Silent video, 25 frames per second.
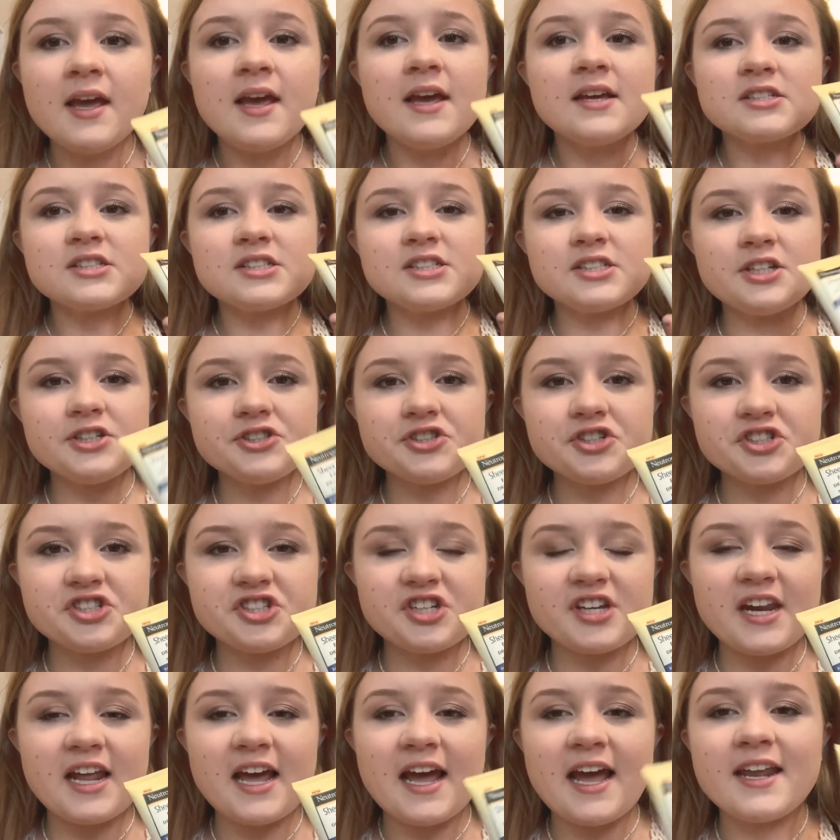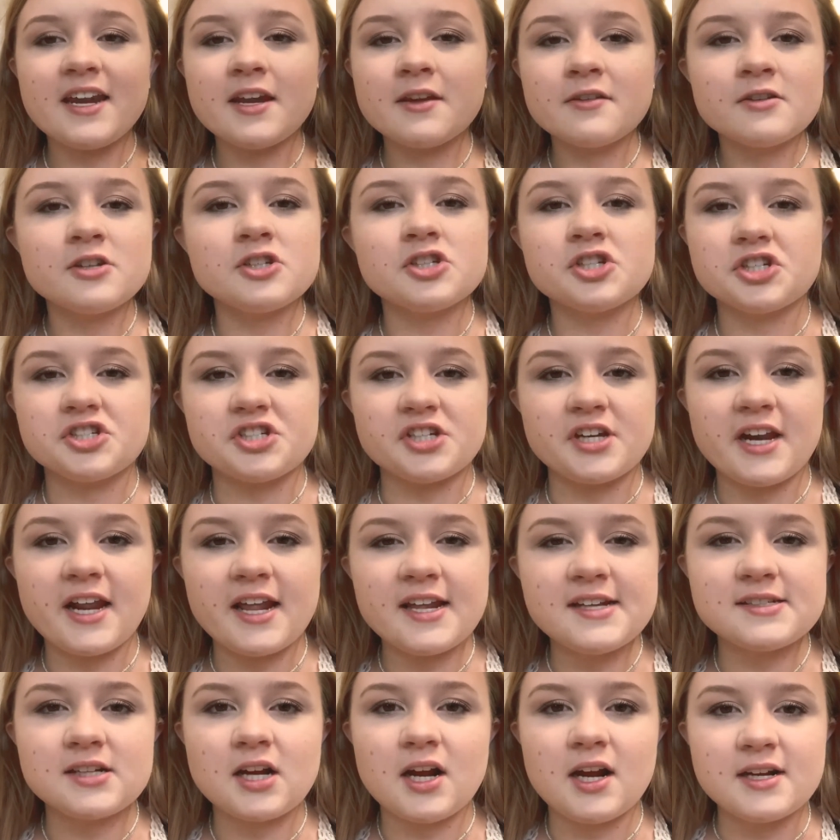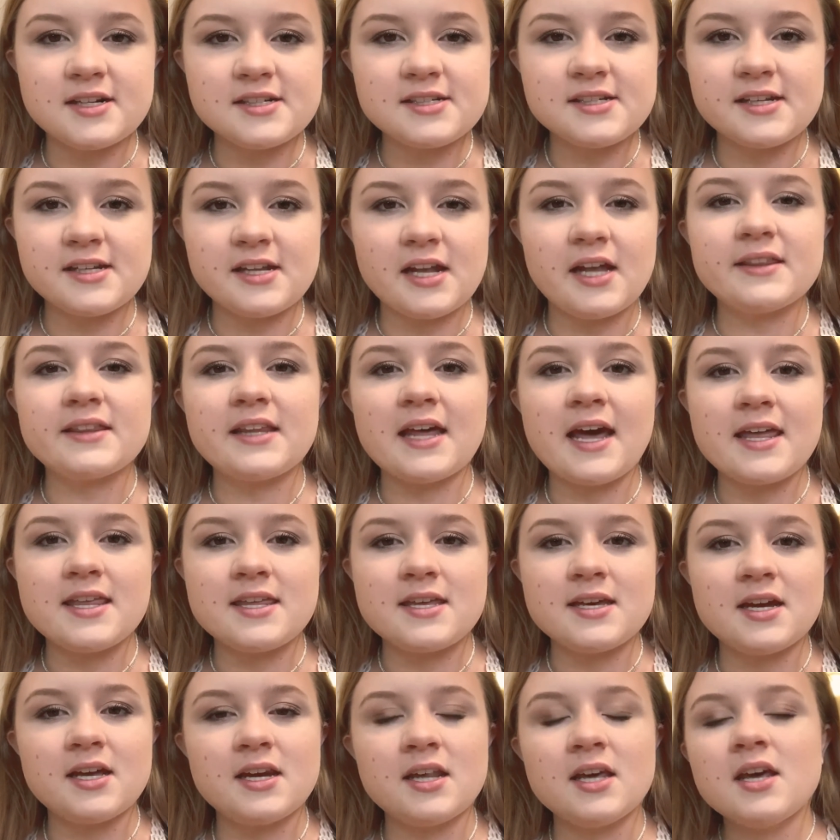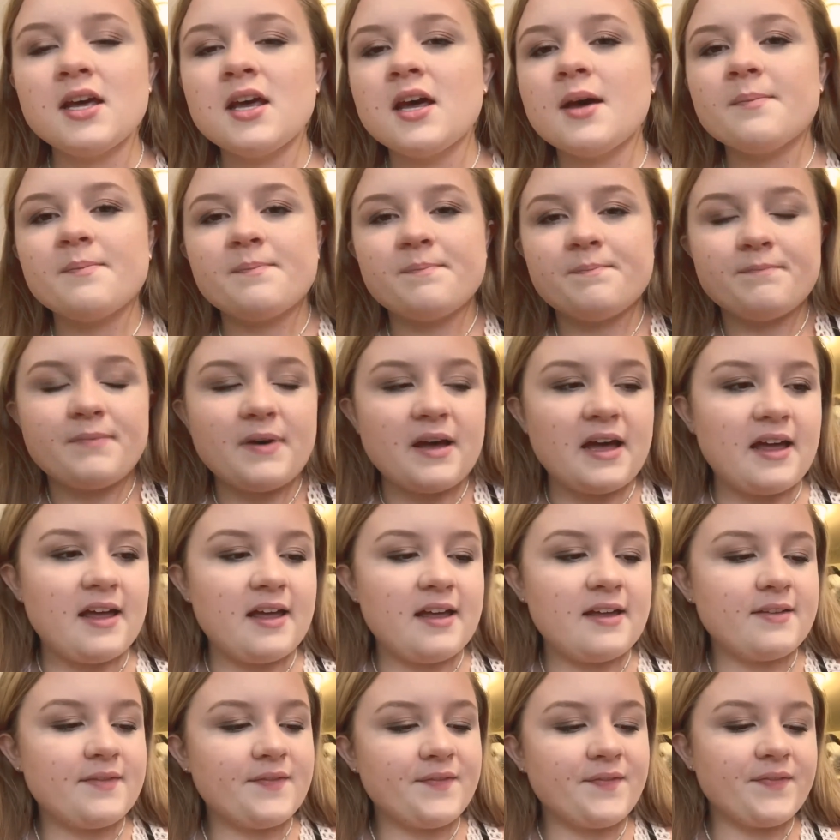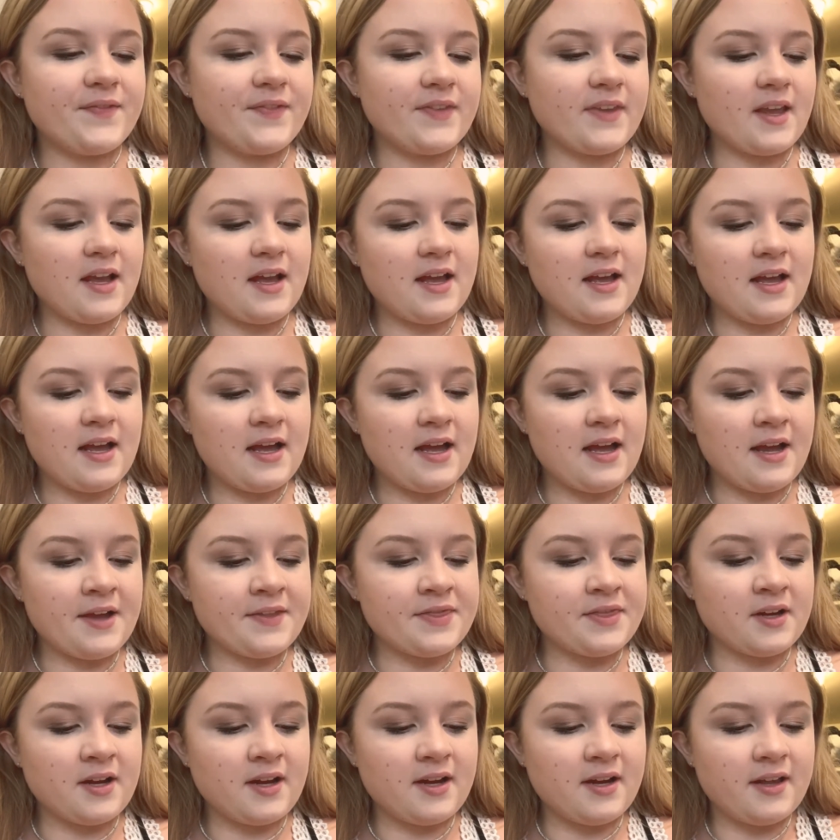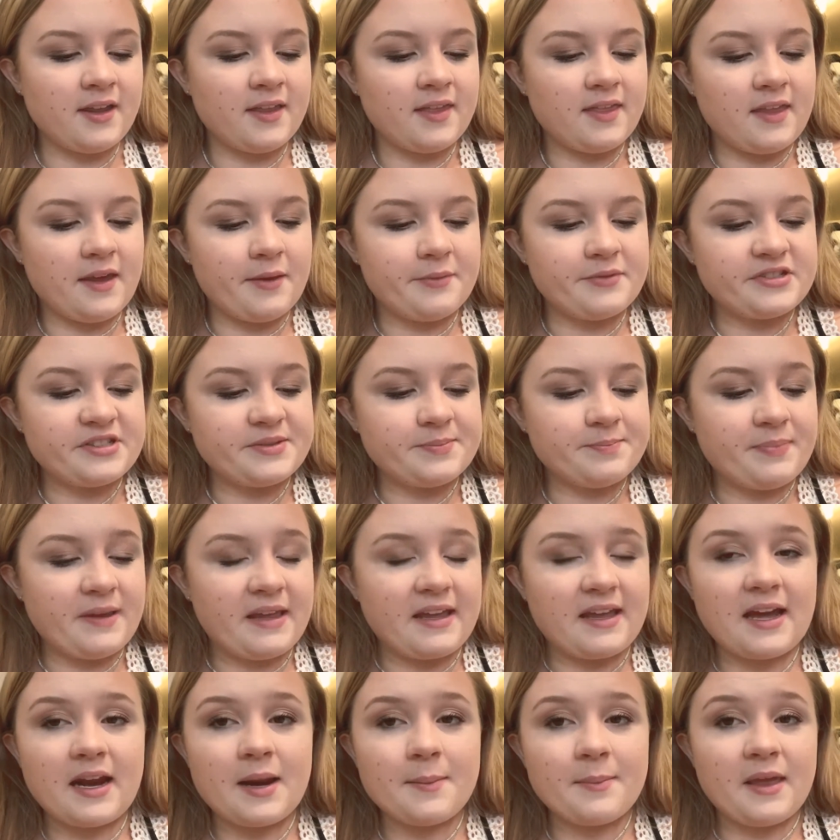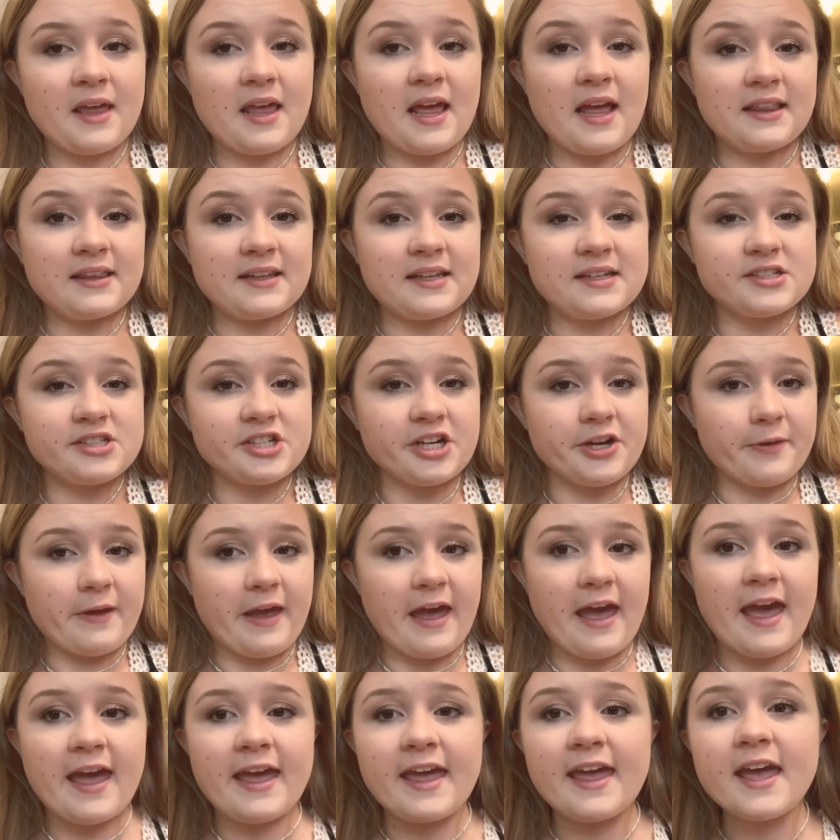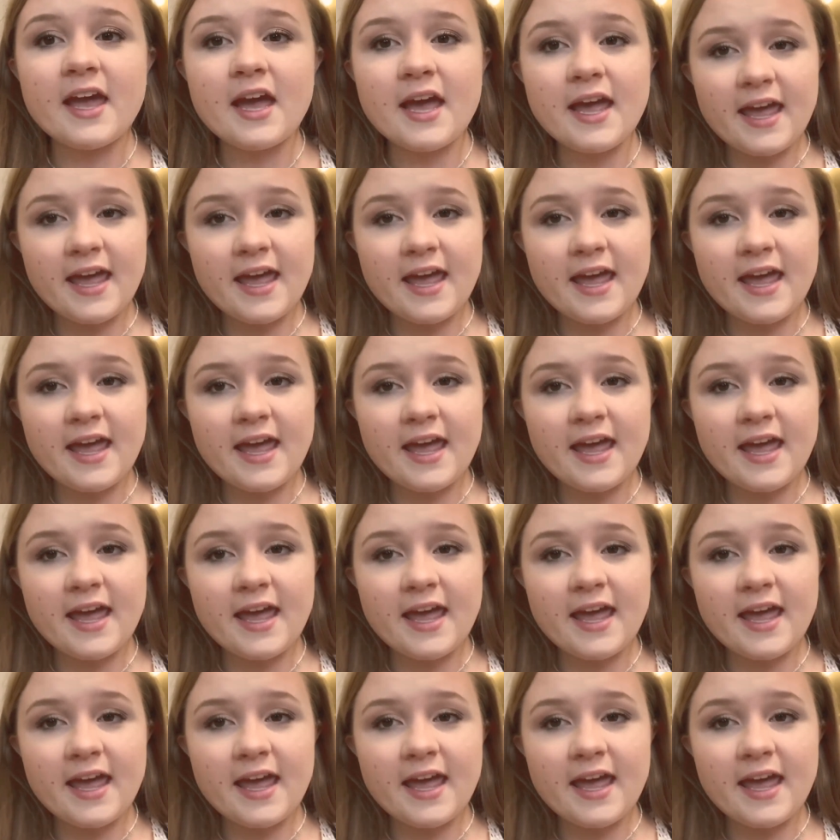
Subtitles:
It's Neutrogena. I know Neutrogena is honestly not that good, but I thought it was gonna be at least okay.